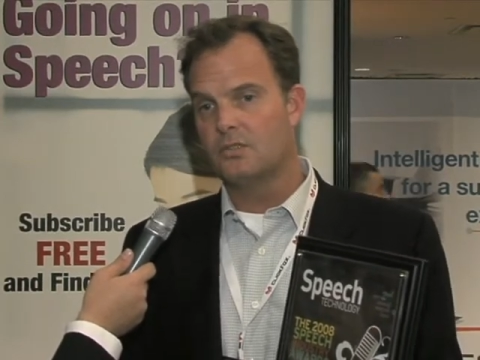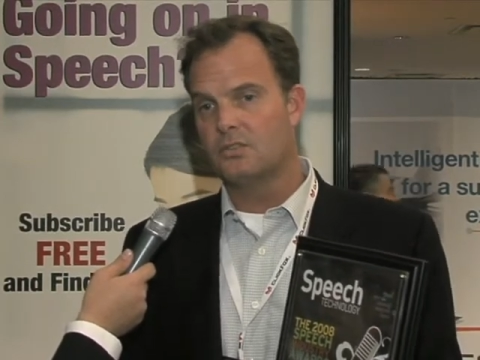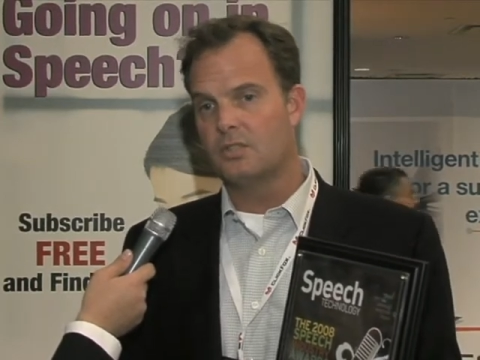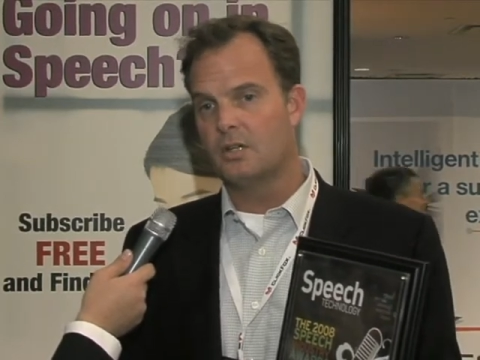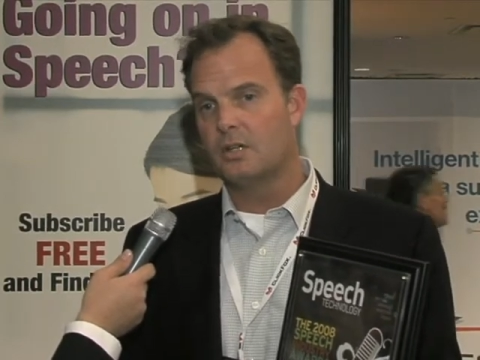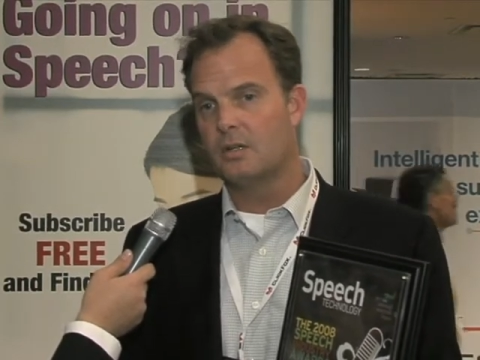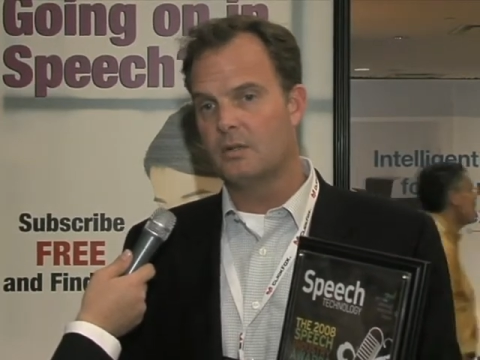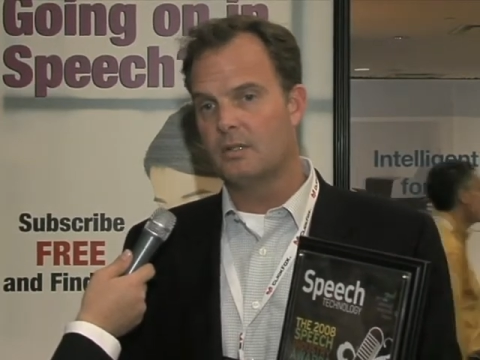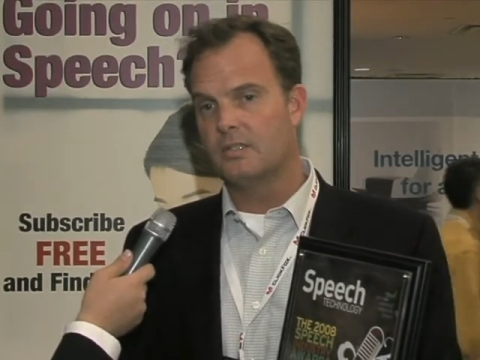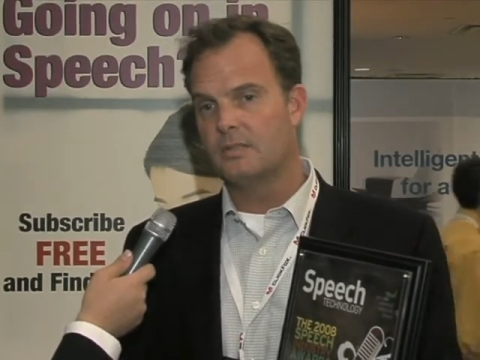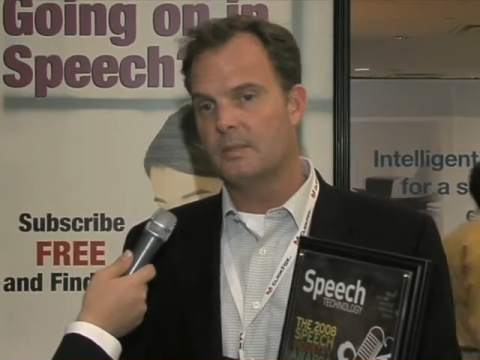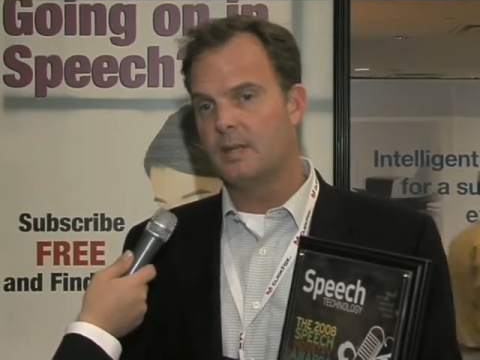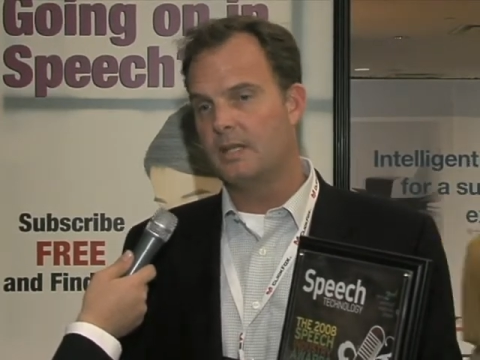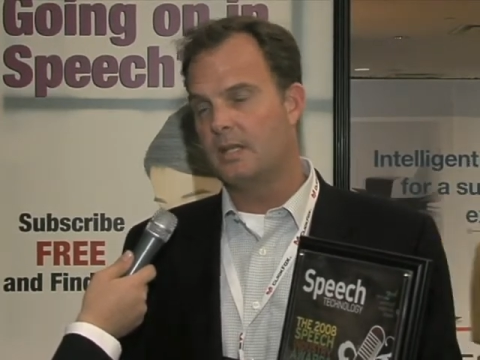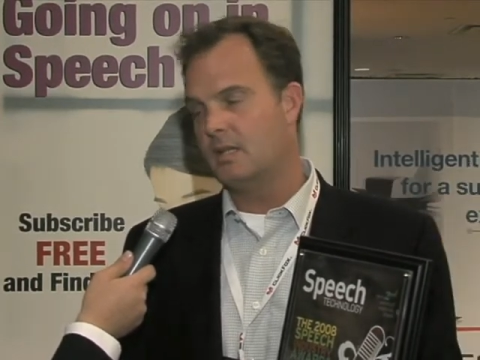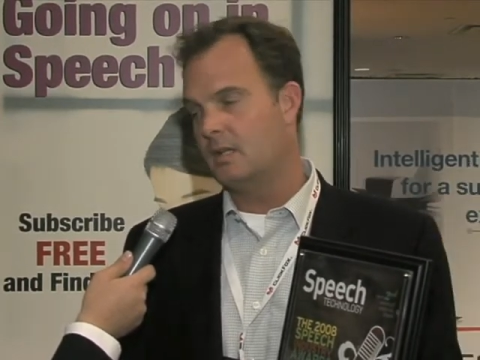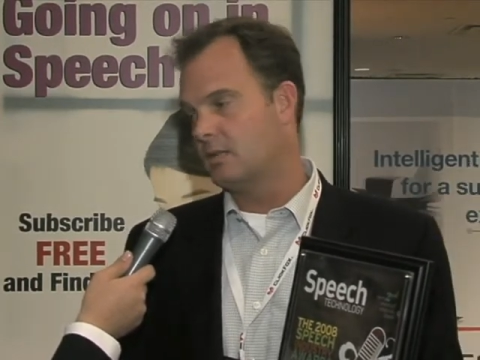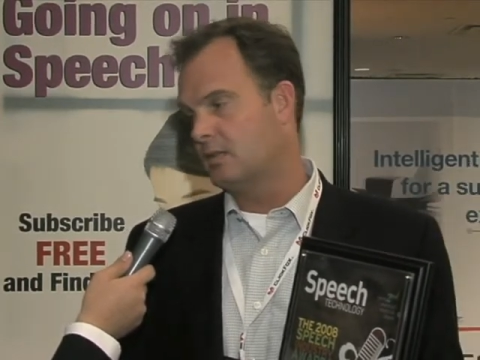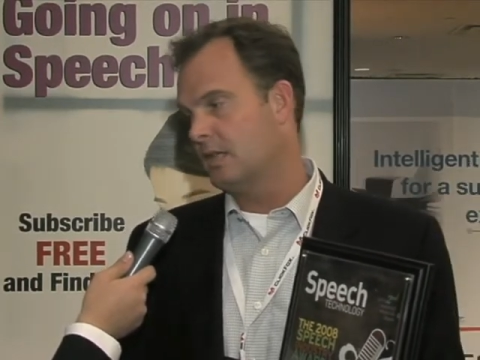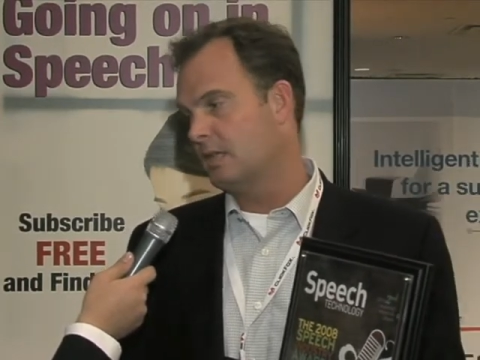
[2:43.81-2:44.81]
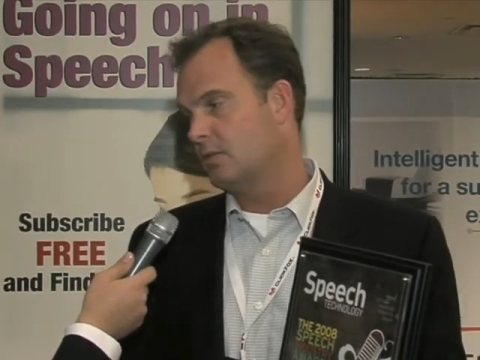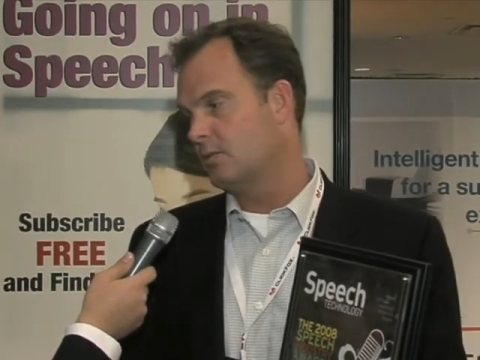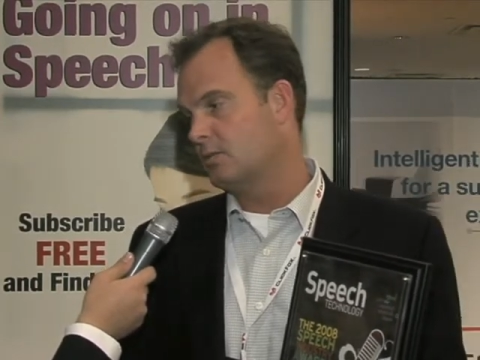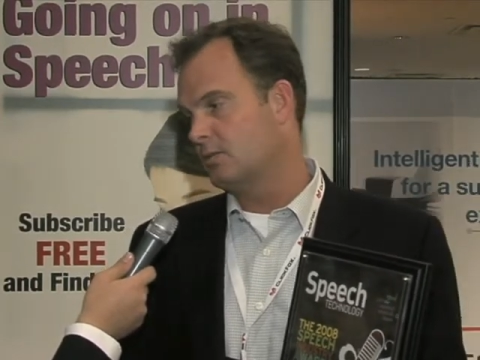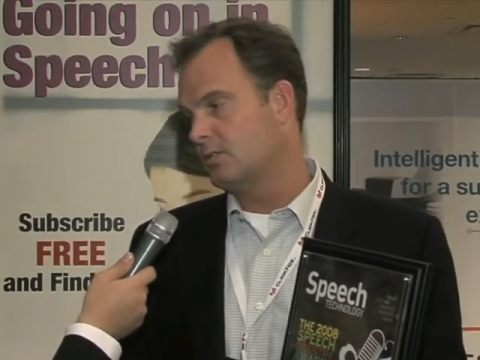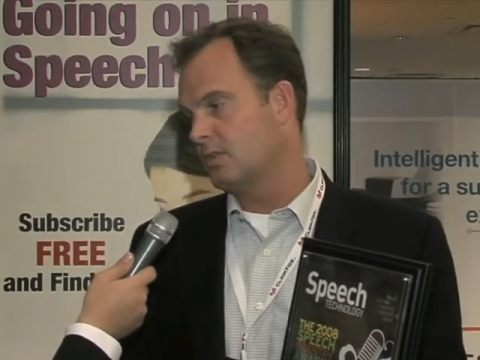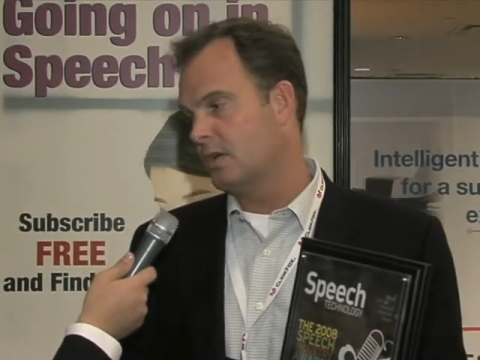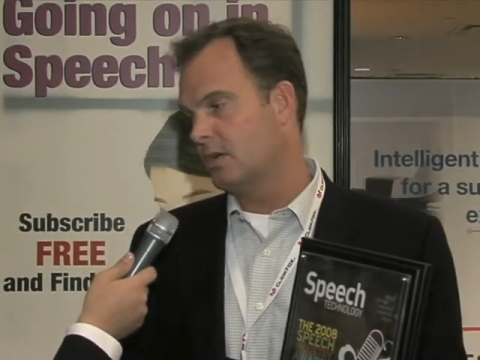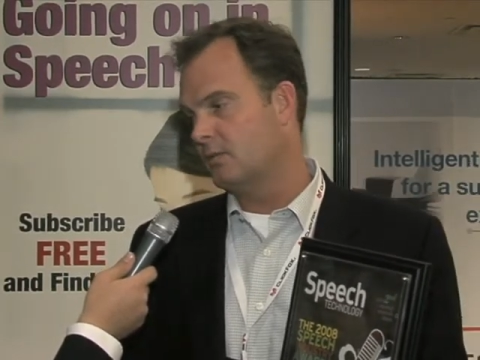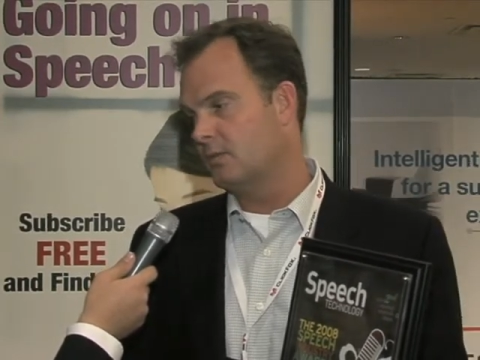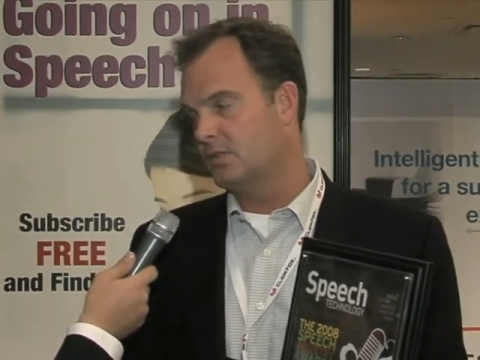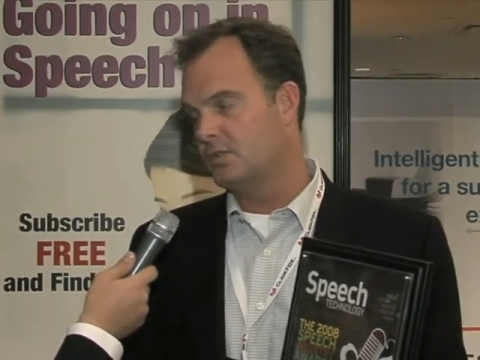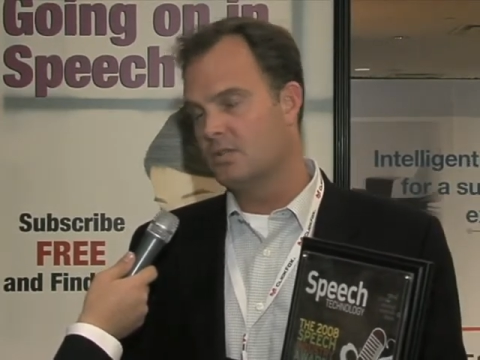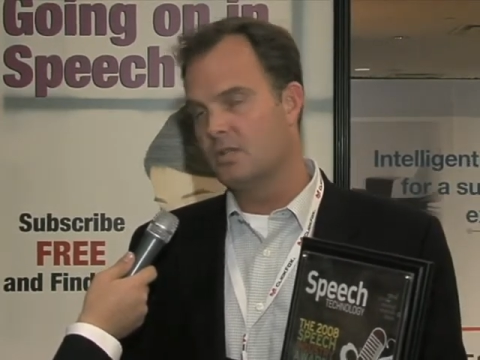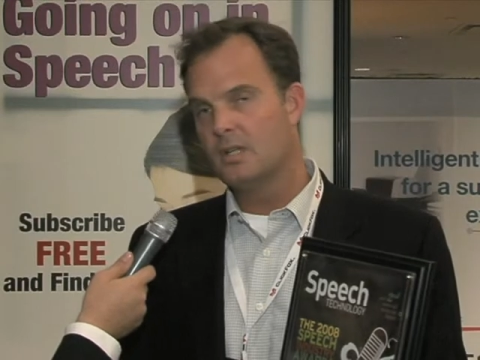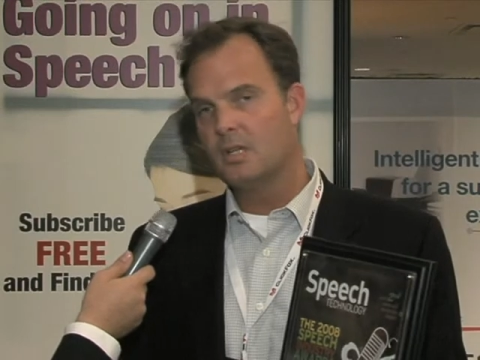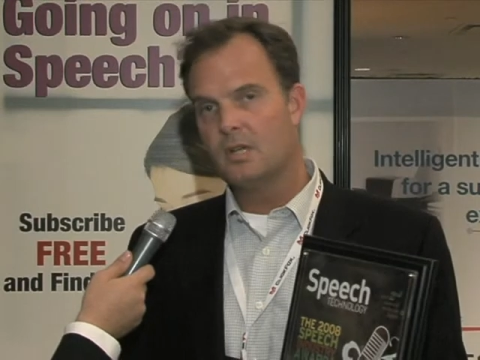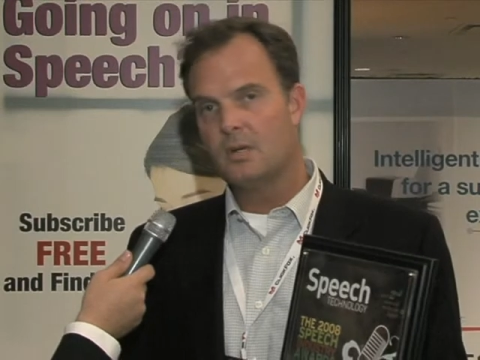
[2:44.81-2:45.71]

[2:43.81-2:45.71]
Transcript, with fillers: So expanding our language coverage.